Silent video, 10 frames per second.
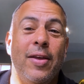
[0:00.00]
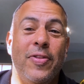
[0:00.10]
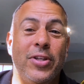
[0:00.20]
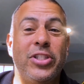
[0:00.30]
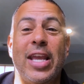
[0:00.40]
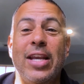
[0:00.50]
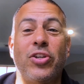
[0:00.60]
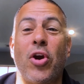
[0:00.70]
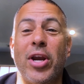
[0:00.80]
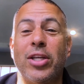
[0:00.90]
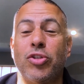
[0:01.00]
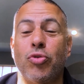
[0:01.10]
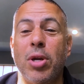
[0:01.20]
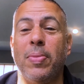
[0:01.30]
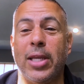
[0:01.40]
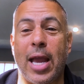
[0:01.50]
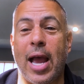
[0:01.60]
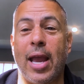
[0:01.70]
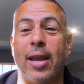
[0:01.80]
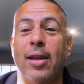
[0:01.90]
the stakes are extremely
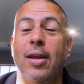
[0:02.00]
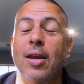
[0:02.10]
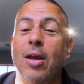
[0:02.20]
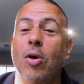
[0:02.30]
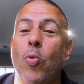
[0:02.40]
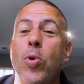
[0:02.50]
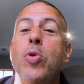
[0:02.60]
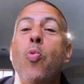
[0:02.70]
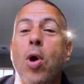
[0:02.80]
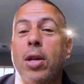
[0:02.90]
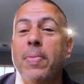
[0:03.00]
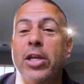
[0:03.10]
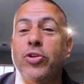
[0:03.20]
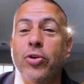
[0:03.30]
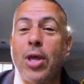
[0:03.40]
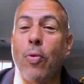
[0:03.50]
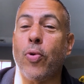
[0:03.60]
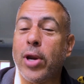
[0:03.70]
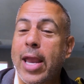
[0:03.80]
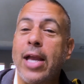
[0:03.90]
high, we want to make sure that
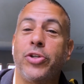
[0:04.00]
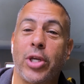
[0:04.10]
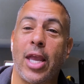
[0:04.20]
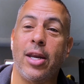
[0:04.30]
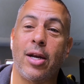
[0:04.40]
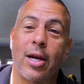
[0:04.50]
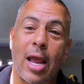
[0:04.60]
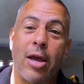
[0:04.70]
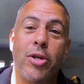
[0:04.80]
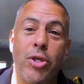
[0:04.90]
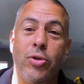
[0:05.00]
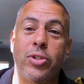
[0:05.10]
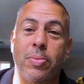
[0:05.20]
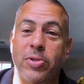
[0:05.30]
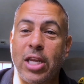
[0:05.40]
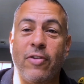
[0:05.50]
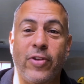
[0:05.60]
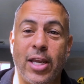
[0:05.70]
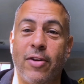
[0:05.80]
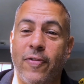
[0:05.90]
we're educated on how to use them
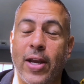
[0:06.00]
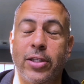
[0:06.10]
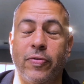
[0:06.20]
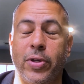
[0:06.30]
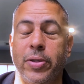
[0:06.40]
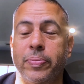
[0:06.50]
safely and effectively.